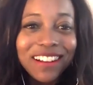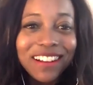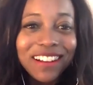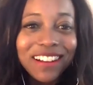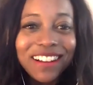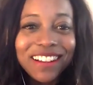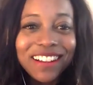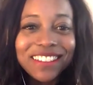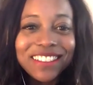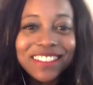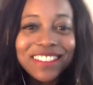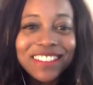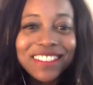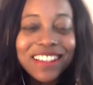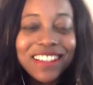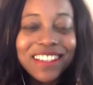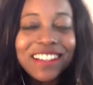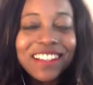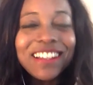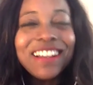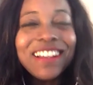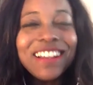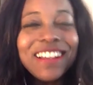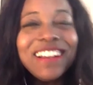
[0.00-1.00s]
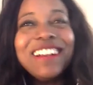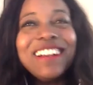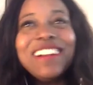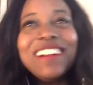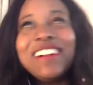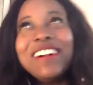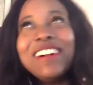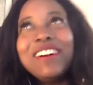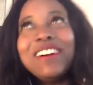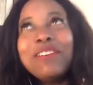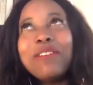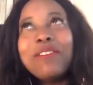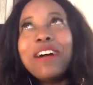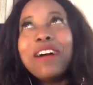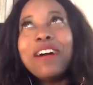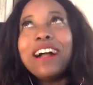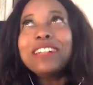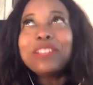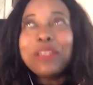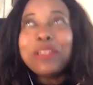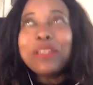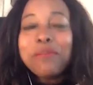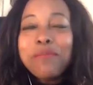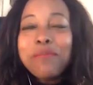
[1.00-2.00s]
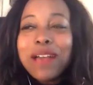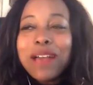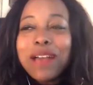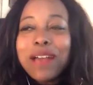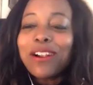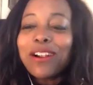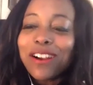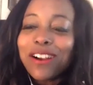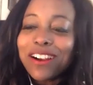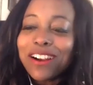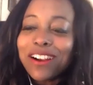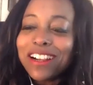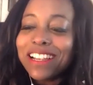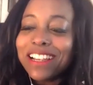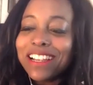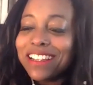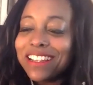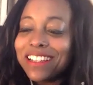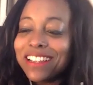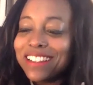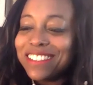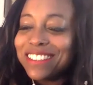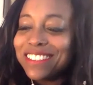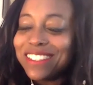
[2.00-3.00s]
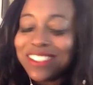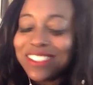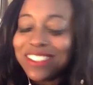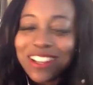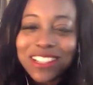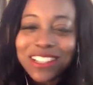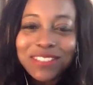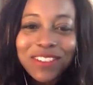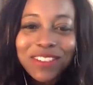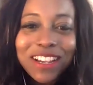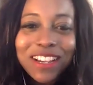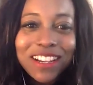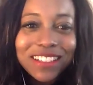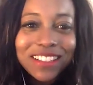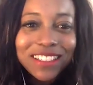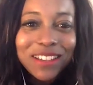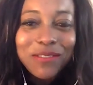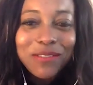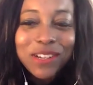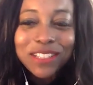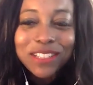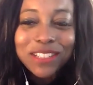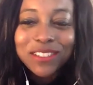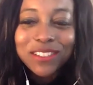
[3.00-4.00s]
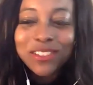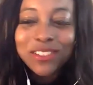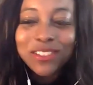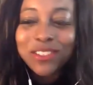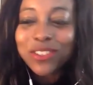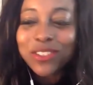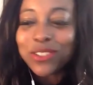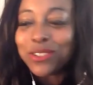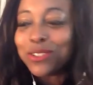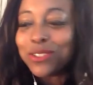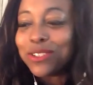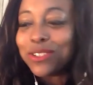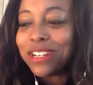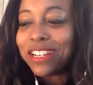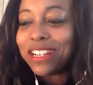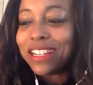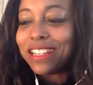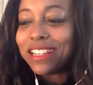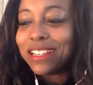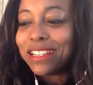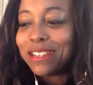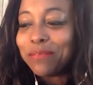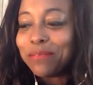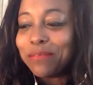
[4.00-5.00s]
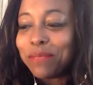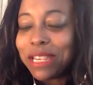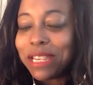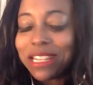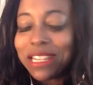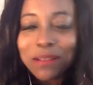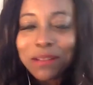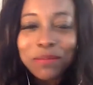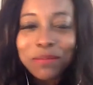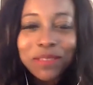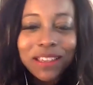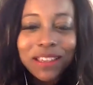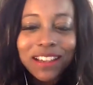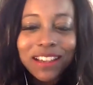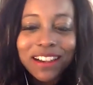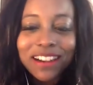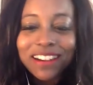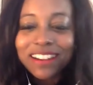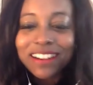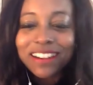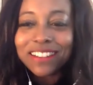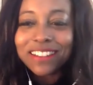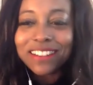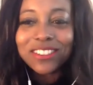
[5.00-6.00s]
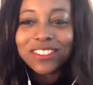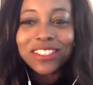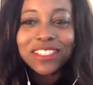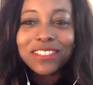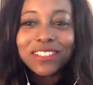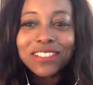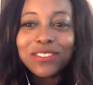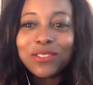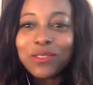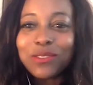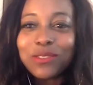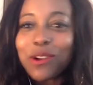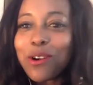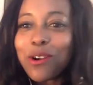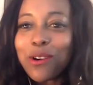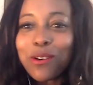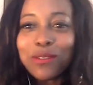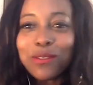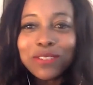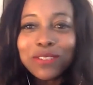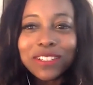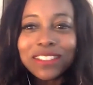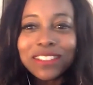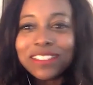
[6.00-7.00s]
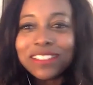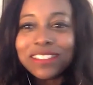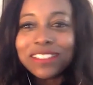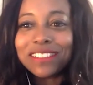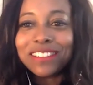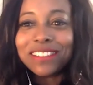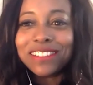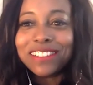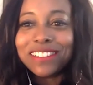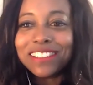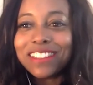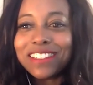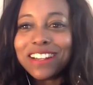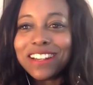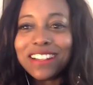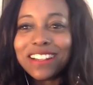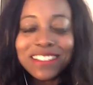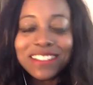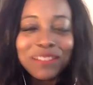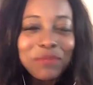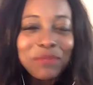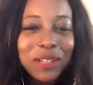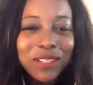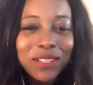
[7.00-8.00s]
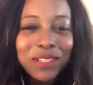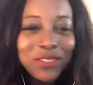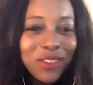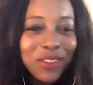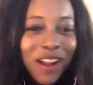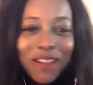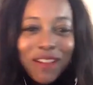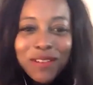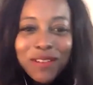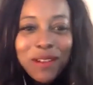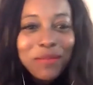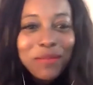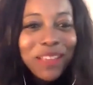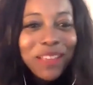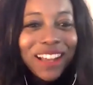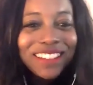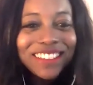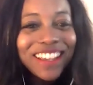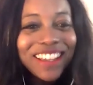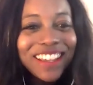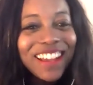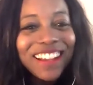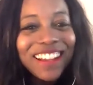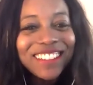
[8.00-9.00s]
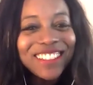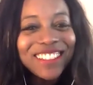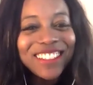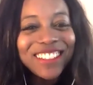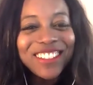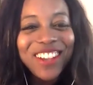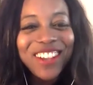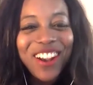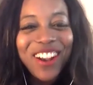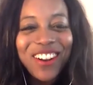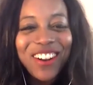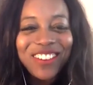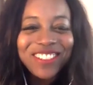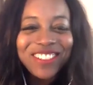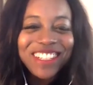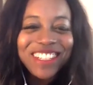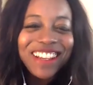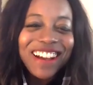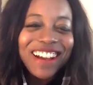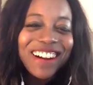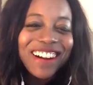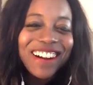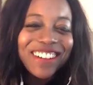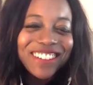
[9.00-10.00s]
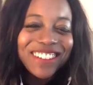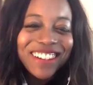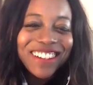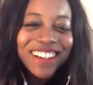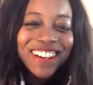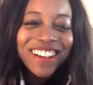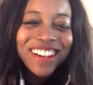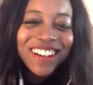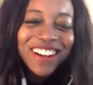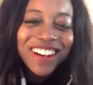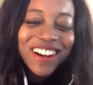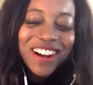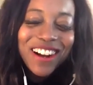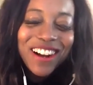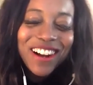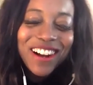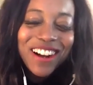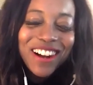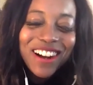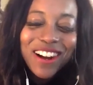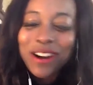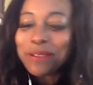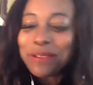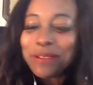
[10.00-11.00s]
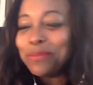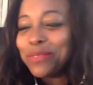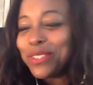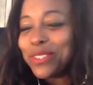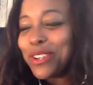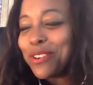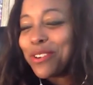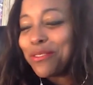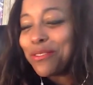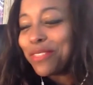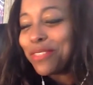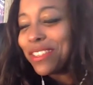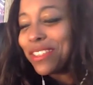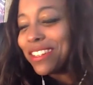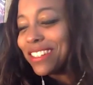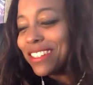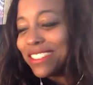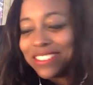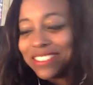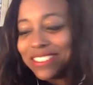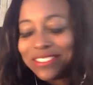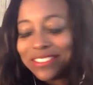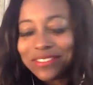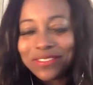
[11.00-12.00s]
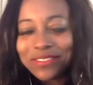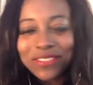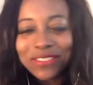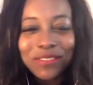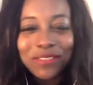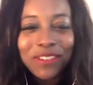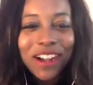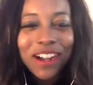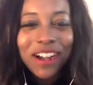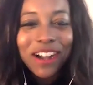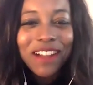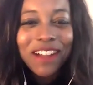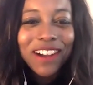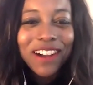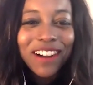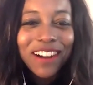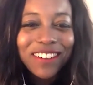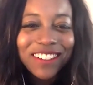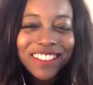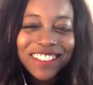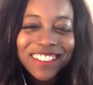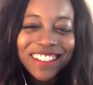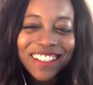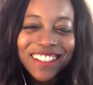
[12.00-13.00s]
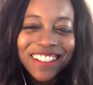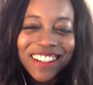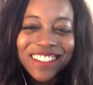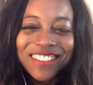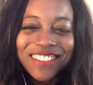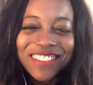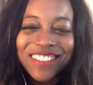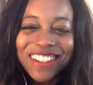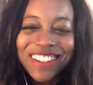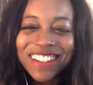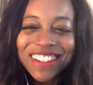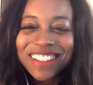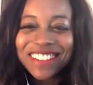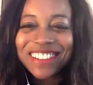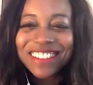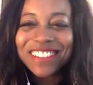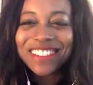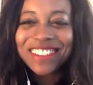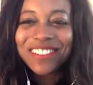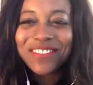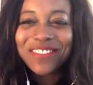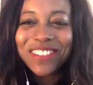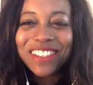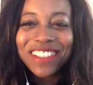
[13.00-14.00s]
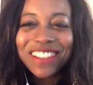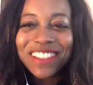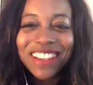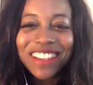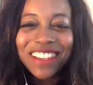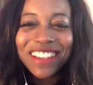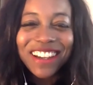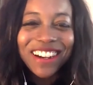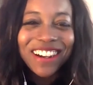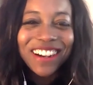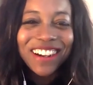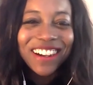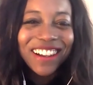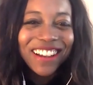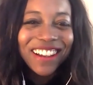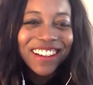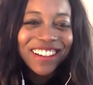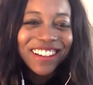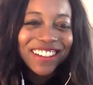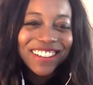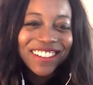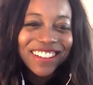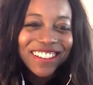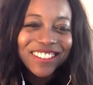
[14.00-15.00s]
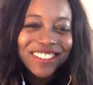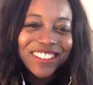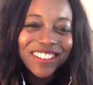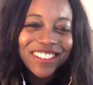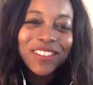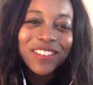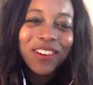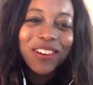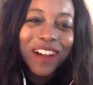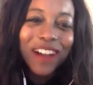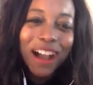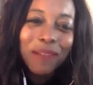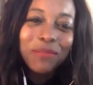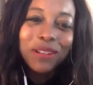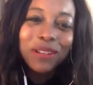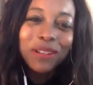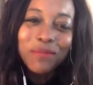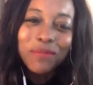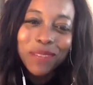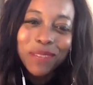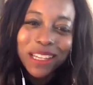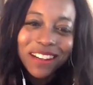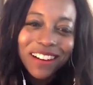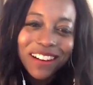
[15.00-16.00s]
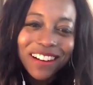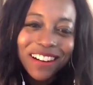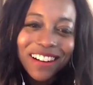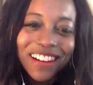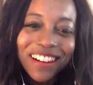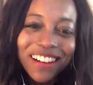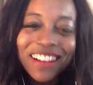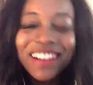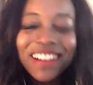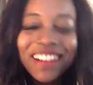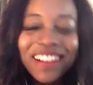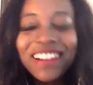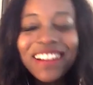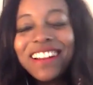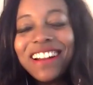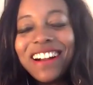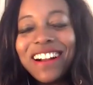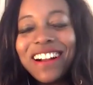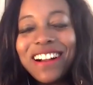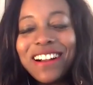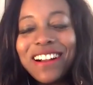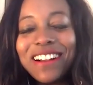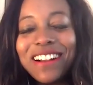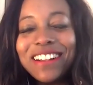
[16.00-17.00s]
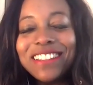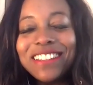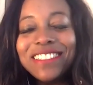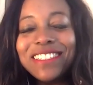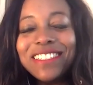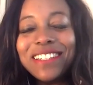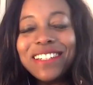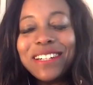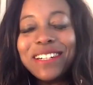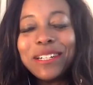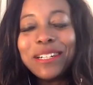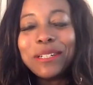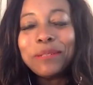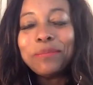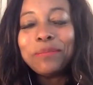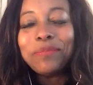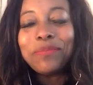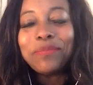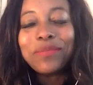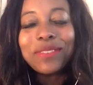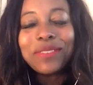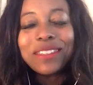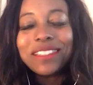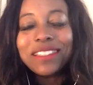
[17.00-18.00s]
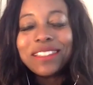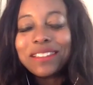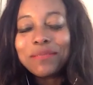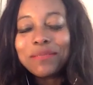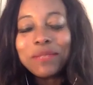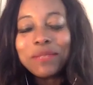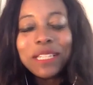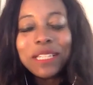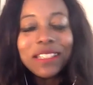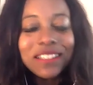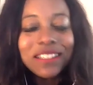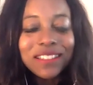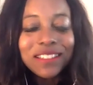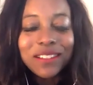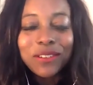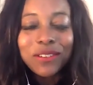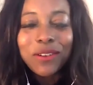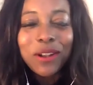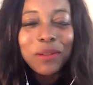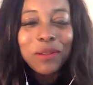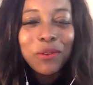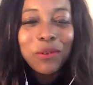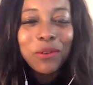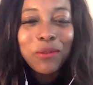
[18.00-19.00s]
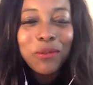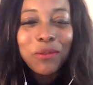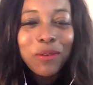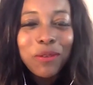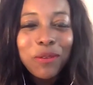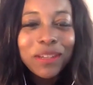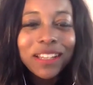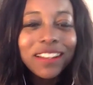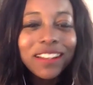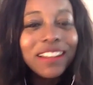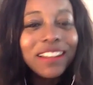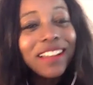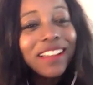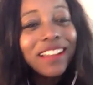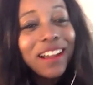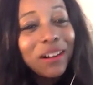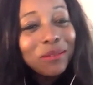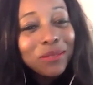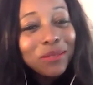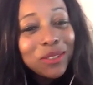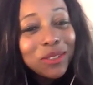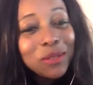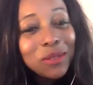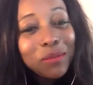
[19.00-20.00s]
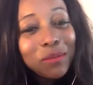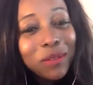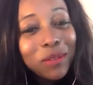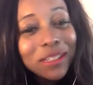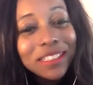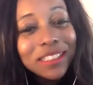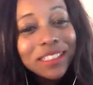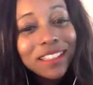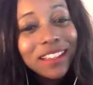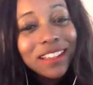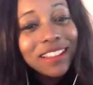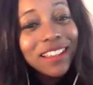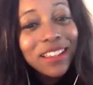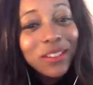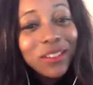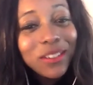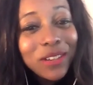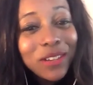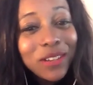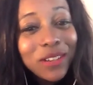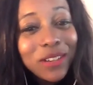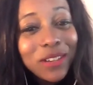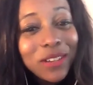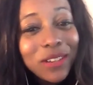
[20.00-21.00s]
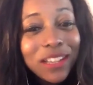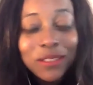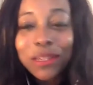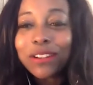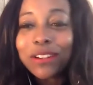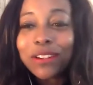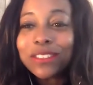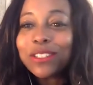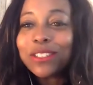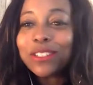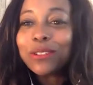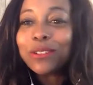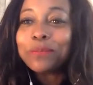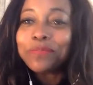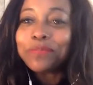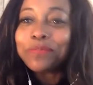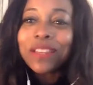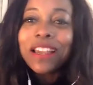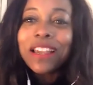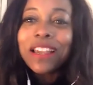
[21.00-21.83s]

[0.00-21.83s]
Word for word: I she I actually met her in Las Vegas. I went to do a meetup there, and she drove. She decided I'm going to drive off that day. She drove down, um, drove the the five hours to Las Vegas to be there, and I was so happy to meet her. And um, meet this incredible woman. And now I'm super excited that you get to meet her too.